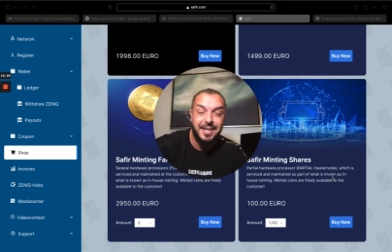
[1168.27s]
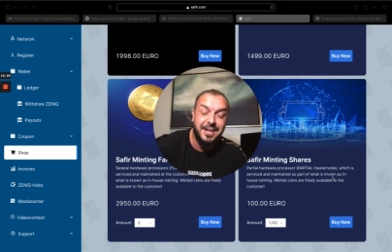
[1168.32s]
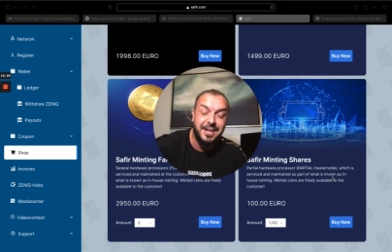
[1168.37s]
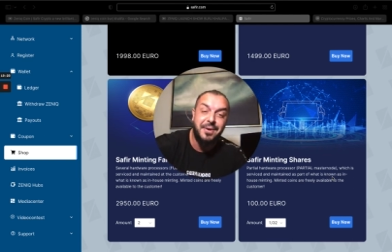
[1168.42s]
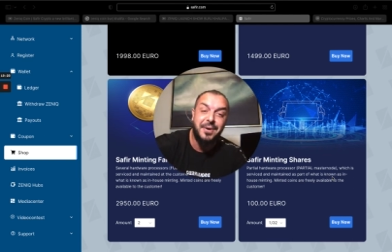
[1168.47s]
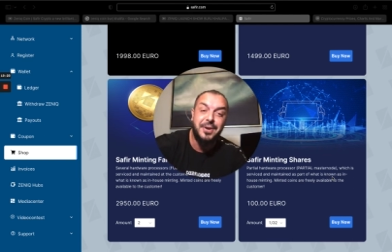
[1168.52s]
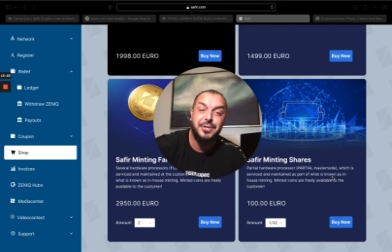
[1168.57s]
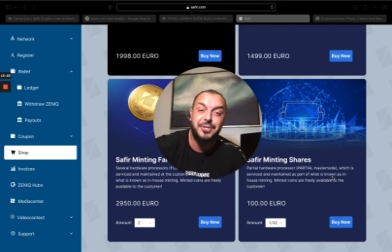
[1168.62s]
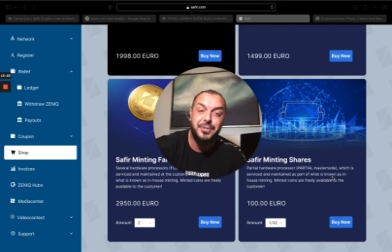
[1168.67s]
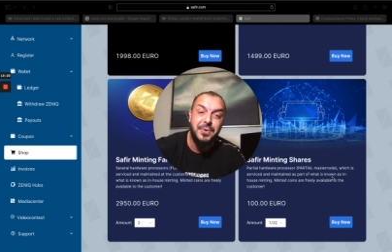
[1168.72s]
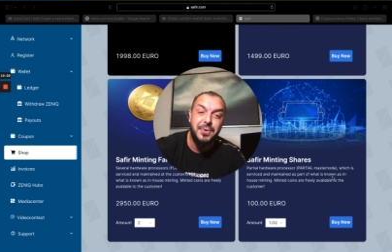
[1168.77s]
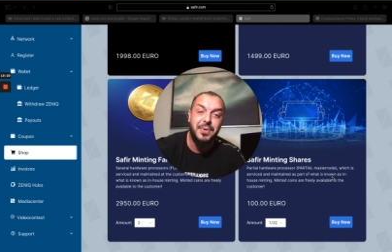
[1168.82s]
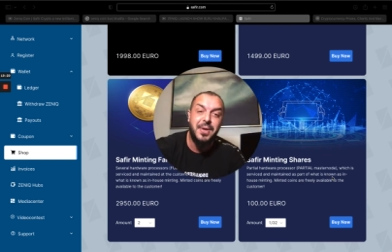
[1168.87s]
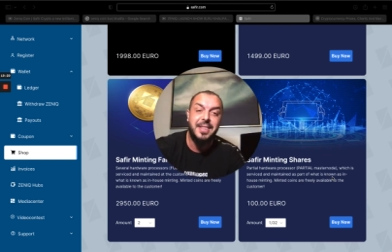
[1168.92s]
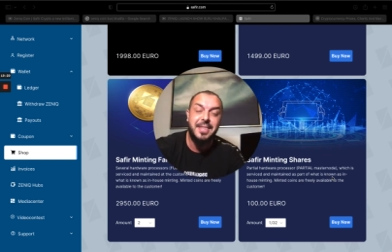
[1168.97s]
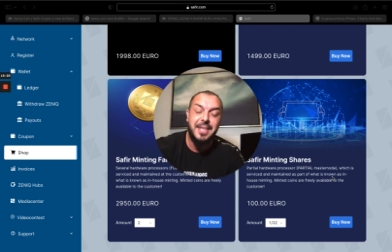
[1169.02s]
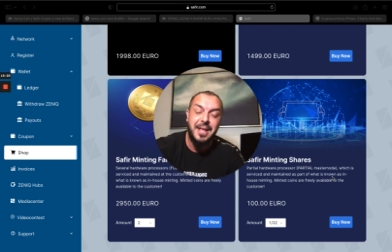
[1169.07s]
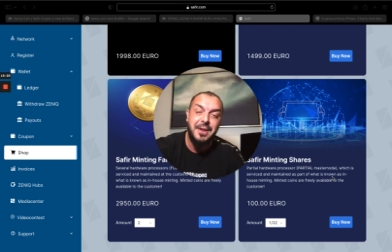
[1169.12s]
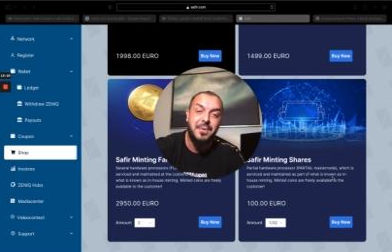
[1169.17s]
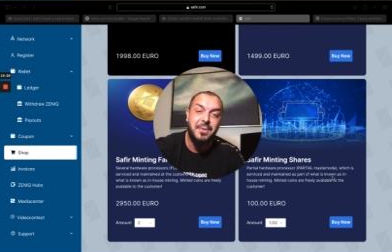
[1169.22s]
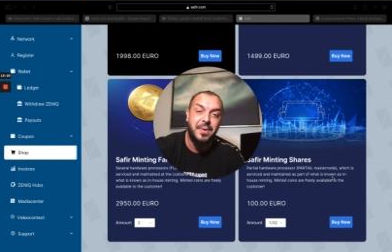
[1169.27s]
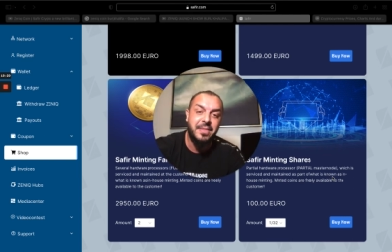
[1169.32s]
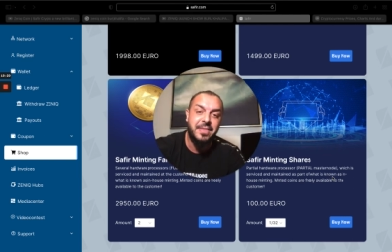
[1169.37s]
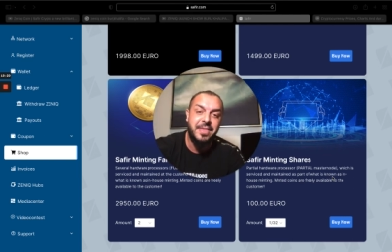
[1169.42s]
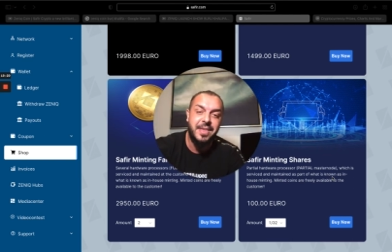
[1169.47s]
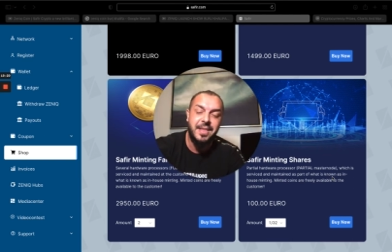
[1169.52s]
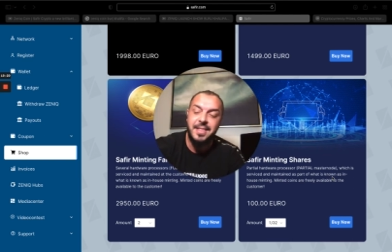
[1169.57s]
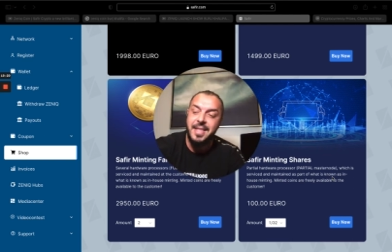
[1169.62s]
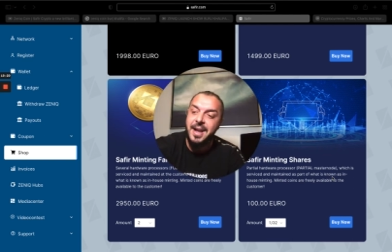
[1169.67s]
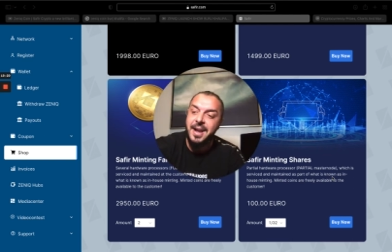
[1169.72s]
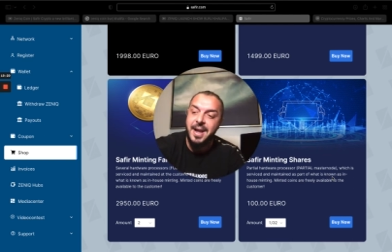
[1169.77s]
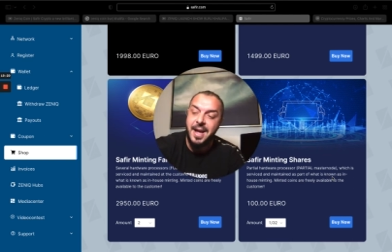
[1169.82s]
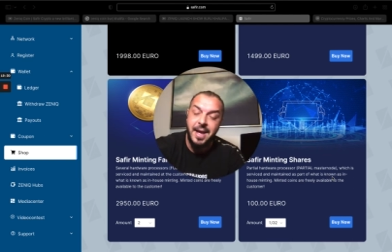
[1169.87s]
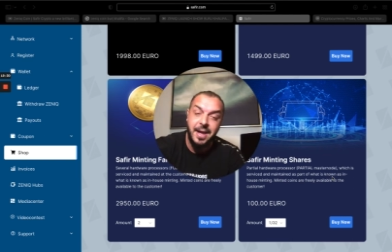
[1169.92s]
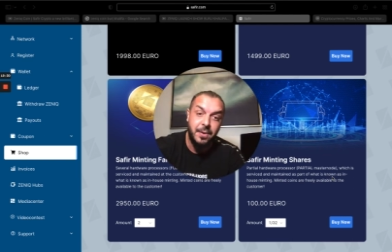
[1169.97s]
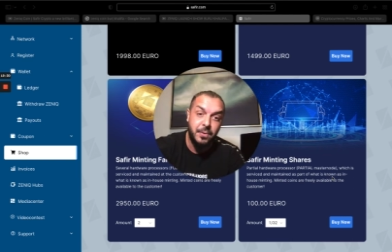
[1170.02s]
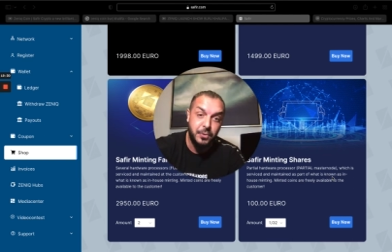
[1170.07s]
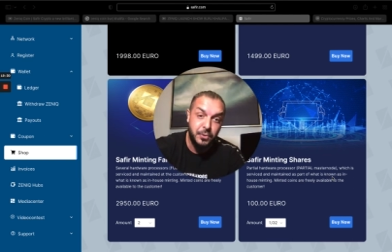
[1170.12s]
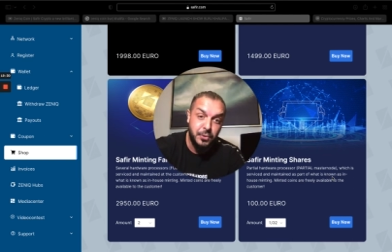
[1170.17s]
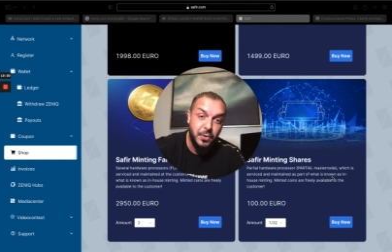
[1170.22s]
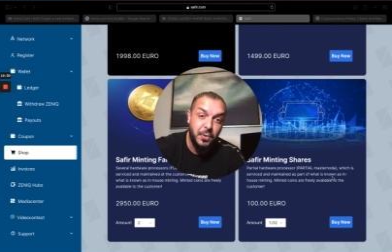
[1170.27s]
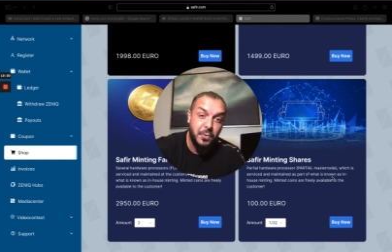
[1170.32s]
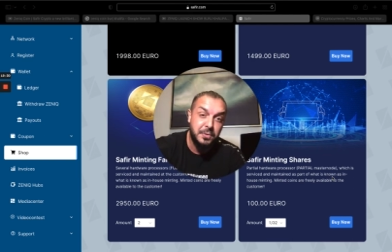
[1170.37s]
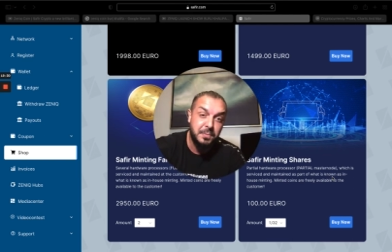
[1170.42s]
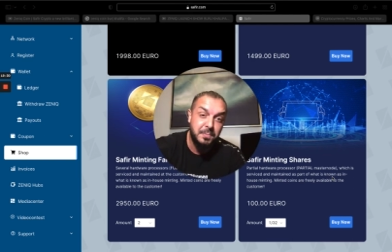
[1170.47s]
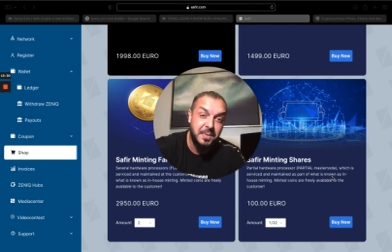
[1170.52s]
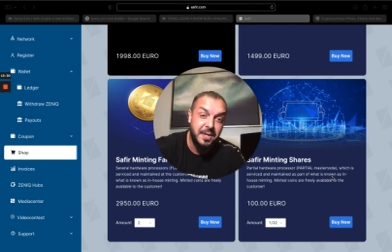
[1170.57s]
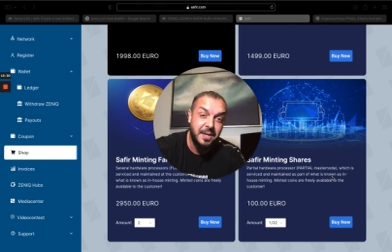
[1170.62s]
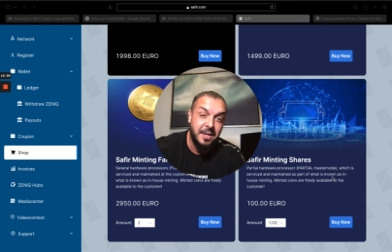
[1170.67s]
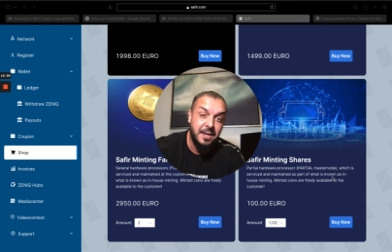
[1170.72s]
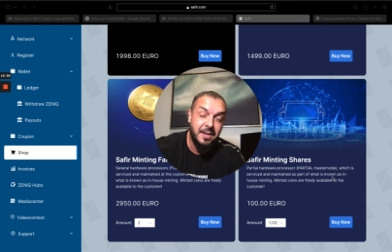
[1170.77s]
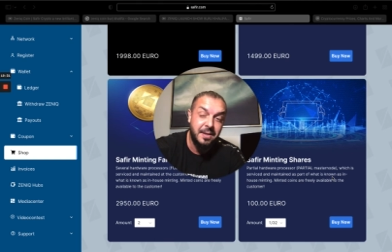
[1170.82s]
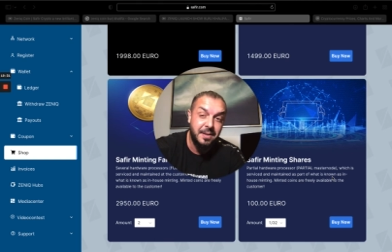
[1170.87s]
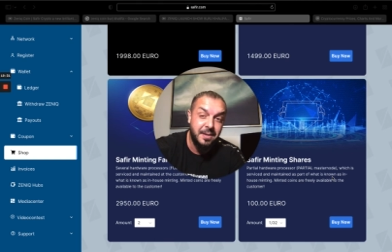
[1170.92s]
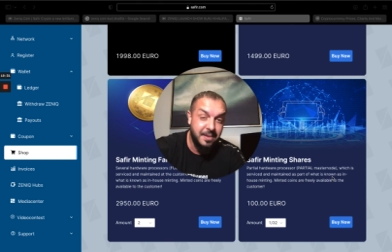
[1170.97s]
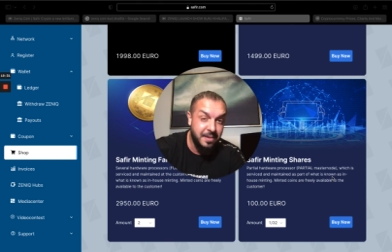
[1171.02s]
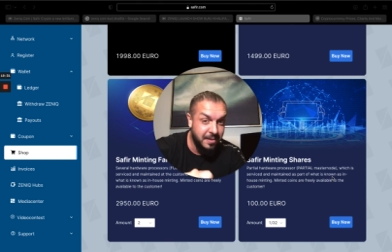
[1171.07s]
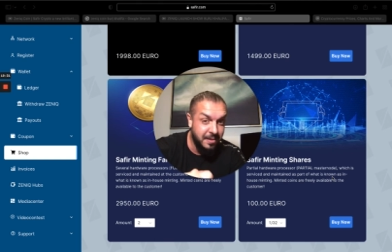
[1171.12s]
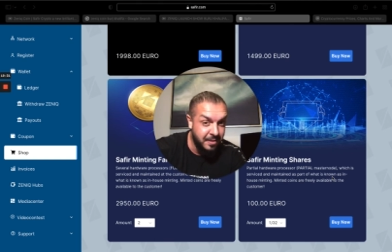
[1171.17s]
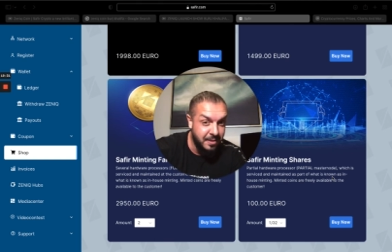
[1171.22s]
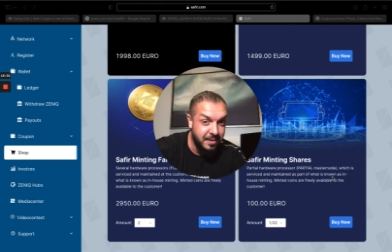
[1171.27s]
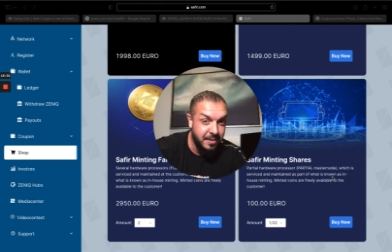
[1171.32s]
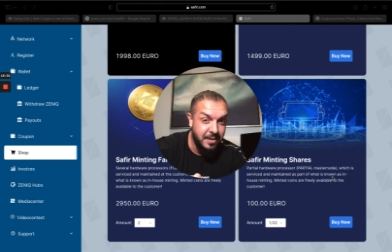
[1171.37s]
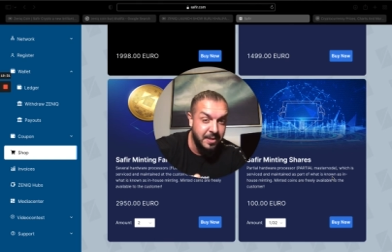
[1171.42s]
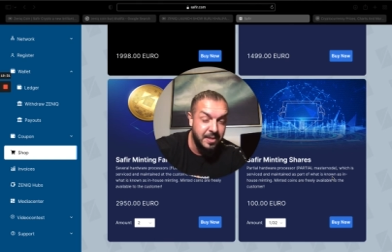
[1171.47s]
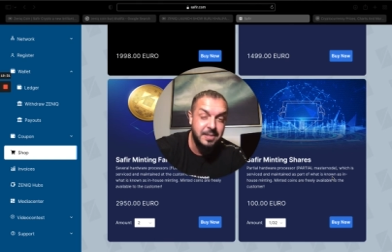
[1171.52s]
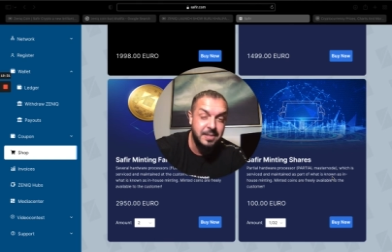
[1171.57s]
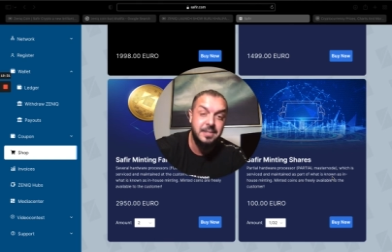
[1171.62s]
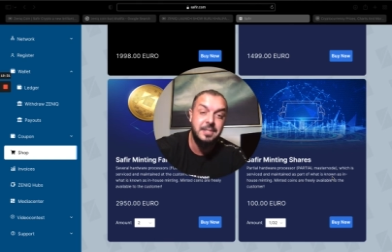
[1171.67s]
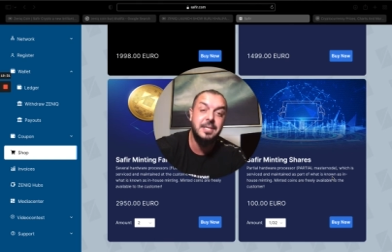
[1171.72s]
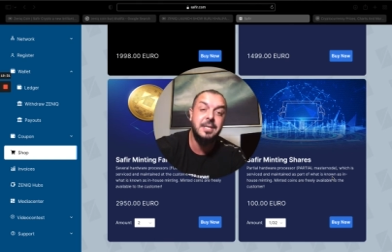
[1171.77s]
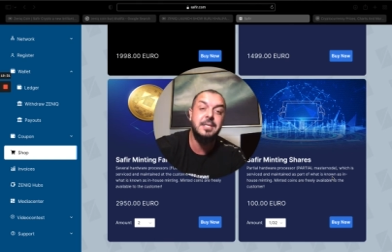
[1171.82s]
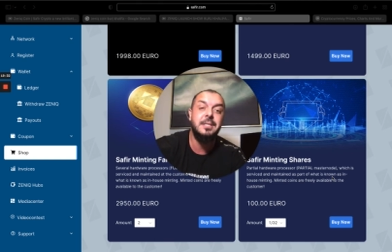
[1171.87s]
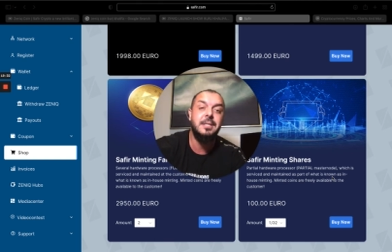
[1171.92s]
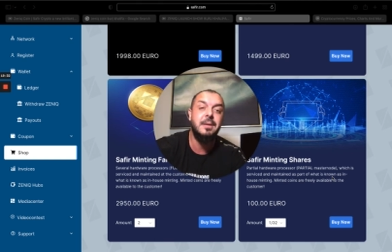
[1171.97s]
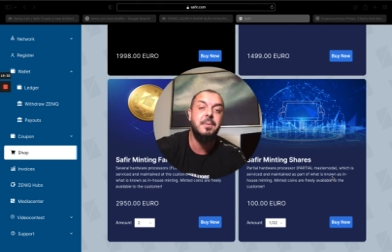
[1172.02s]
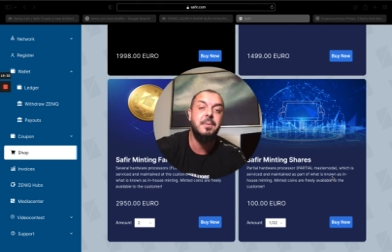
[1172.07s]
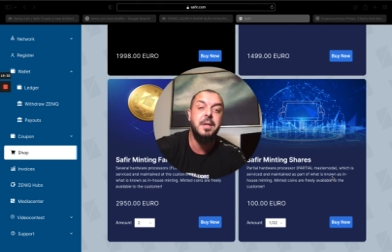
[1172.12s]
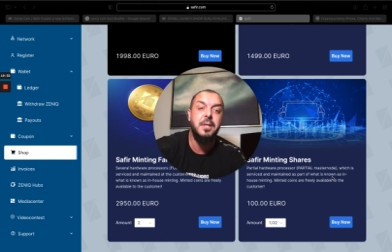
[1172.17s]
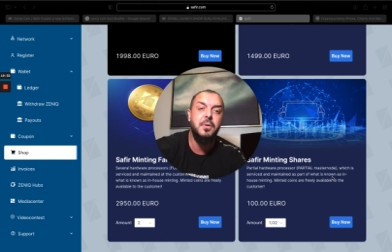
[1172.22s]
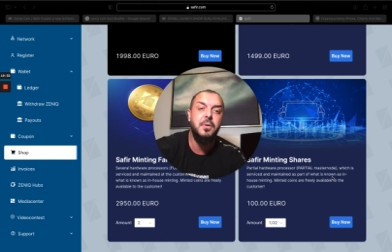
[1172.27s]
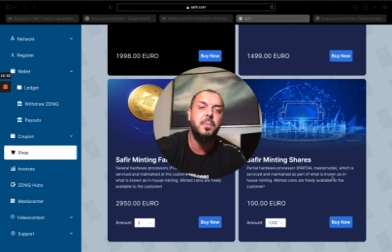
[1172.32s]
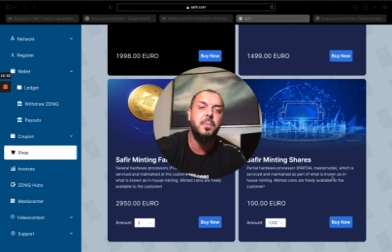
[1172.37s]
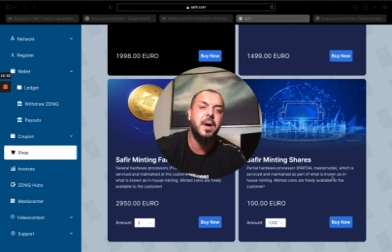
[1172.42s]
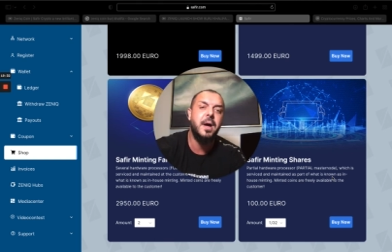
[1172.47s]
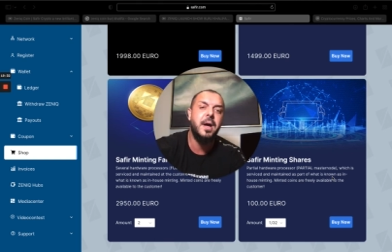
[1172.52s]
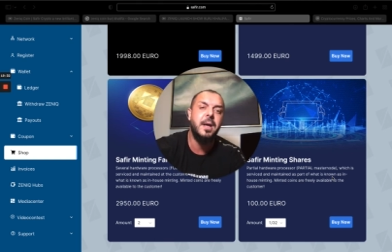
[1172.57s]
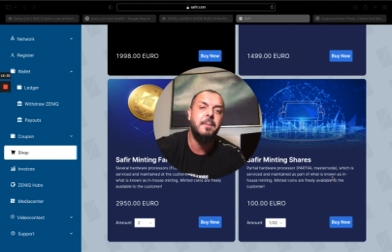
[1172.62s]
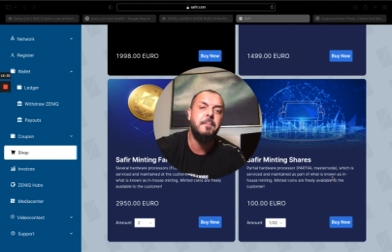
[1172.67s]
I show you, I tell you one thing, that guy who shows me this system in Dubai